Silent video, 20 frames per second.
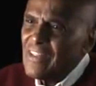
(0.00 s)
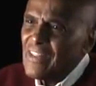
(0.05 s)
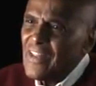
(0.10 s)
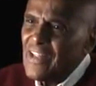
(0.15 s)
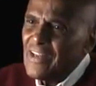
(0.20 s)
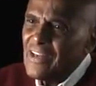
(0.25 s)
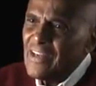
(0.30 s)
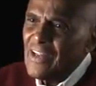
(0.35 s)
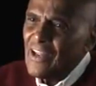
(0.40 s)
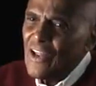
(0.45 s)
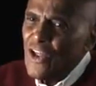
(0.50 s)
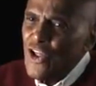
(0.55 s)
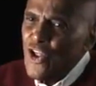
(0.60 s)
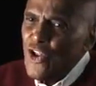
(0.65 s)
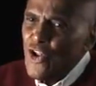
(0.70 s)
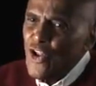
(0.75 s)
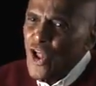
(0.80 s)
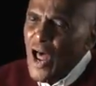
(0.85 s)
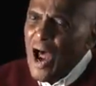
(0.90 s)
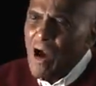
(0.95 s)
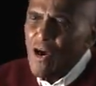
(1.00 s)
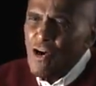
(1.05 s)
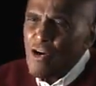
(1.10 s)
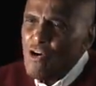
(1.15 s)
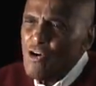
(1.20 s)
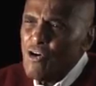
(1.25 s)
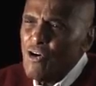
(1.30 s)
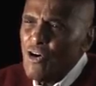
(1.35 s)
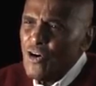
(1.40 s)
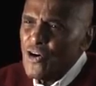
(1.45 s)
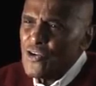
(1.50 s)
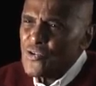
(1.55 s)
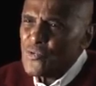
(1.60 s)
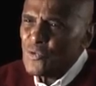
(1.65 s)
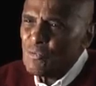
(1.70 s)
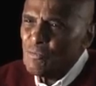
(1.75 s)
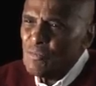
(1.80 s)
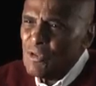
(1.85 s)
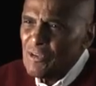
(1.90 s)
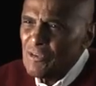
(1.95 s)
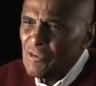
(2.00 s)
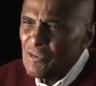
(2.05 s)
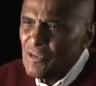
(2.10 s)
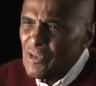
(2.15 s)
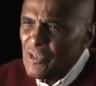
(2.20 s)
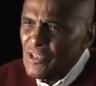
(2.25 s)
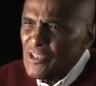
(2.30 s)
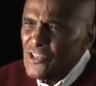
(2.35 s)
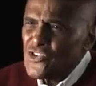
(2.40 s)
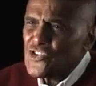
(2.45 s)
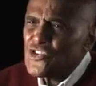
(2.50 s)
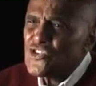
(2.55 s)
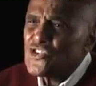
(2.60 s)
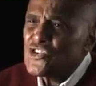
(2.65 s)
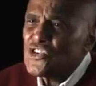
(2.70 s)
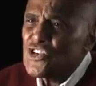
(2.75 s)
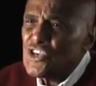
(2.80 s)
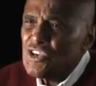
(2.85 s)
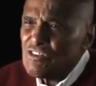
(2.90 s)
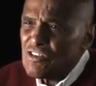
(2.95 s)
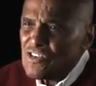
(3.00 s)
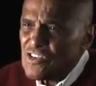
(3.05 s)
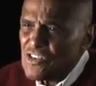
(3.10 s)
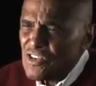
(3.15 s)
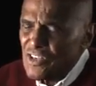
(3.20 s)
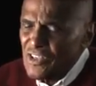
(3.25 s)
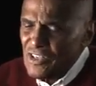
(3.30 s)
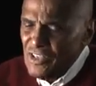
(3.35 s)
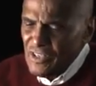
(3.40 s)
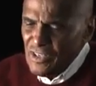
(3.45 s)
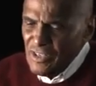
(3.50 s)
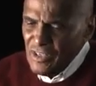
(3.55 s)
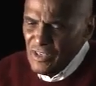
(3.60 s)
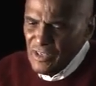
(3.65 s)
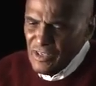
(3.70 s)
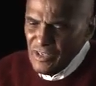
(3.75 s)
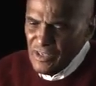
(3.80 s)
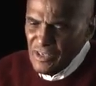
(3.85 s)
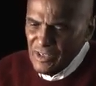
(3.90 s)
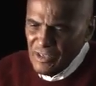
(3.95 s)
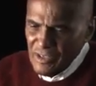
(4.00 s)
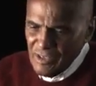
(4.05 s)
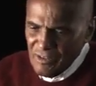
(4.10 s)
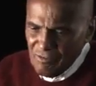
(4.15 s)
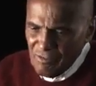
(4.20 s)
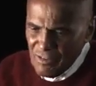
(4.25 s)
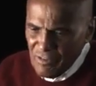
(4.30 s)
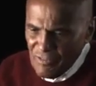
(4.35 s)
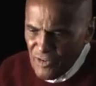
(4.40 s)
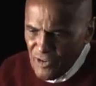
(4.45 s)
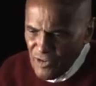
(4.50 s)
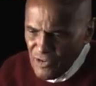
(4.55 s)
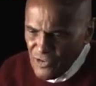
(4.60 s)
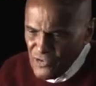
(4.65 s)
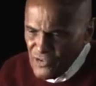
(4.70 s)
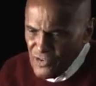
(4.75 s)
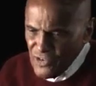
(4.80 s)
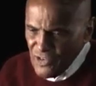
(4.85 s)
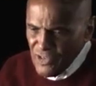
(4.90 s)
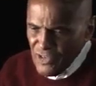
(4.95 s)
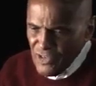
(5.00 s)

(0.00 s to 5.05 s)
then uh, our cause would be seriously uh, reversed